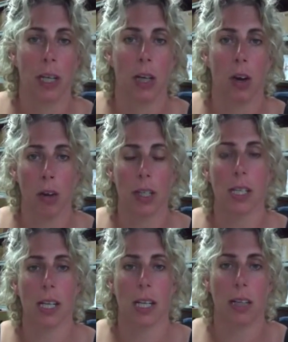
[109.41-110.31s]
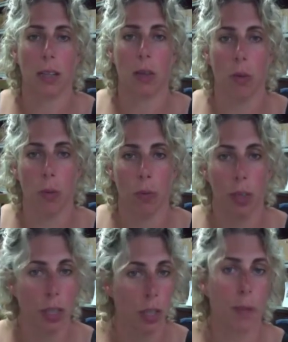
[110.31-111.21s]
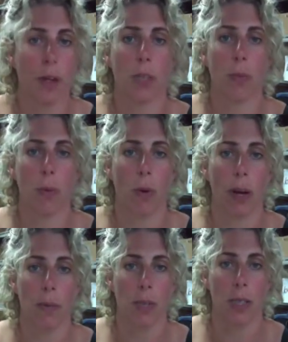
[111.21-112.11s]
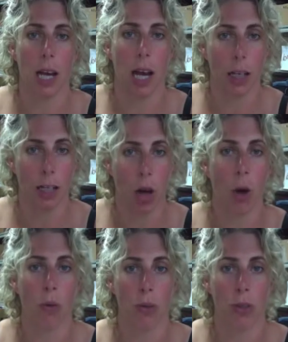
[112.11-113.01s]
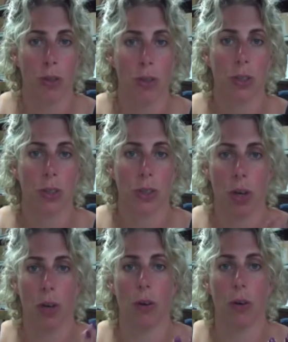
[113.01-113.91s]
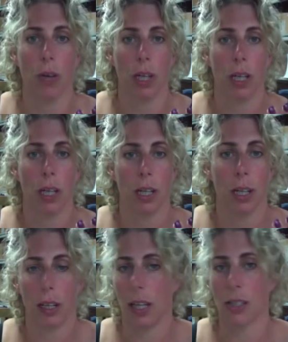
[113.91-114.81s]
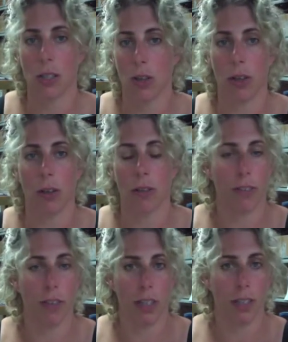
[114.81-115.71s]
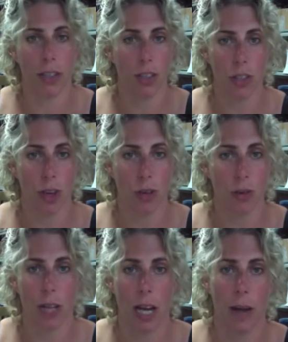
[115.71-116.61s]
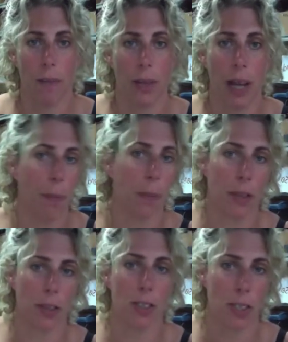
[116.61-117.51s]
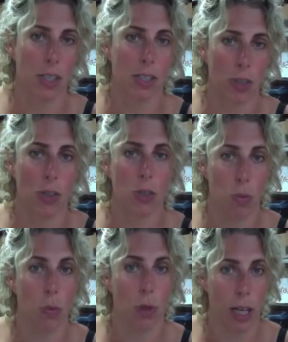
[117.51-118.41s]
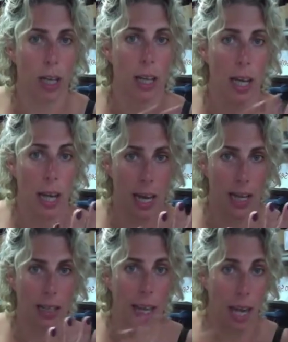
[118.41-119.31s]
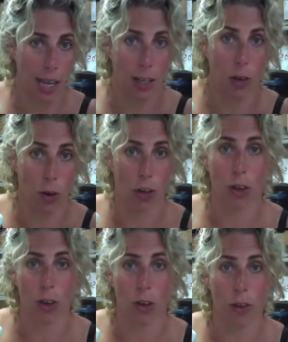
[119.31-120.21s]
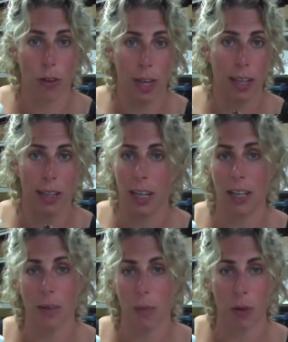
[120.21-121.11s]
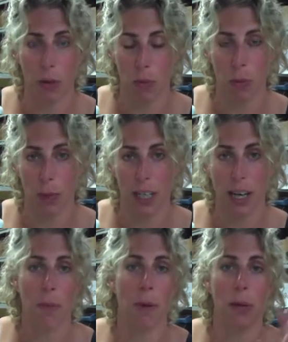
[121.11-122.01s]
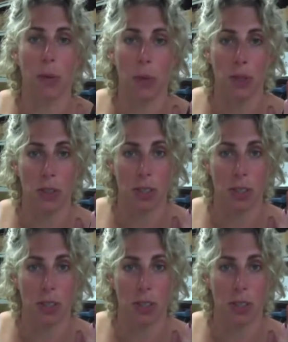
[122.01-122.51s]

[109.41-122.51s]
Honestly, the disposable wipes are cold, so that's not going to affect the child. Our parents just used water and a cotton cloth, and they didn't bother warming it up. It was